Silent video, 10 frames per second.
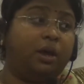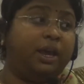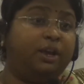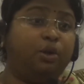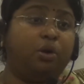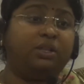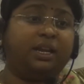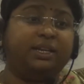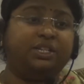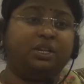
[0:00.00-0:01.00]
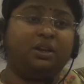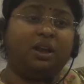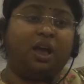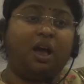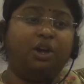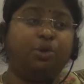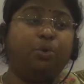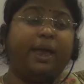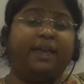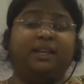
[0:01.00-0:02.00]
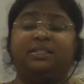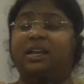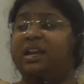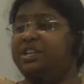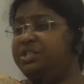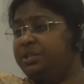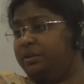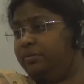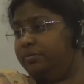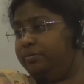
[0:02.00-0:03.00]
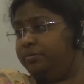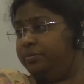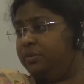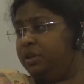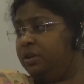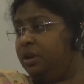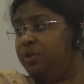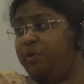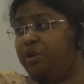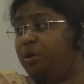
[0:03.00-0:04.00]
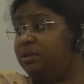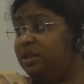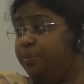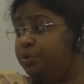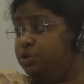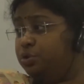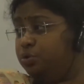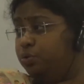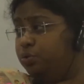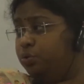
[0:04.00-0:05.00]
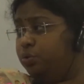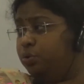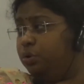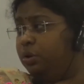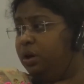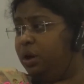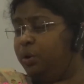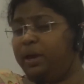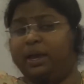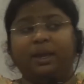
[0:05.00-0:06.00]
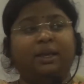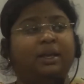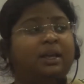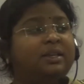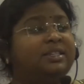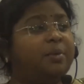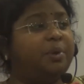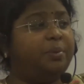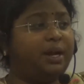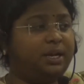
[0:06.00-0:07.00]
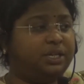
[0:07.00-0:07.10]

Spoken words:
ignore the decision or do against the decision. You are not supposed to. Okay, Sabarimala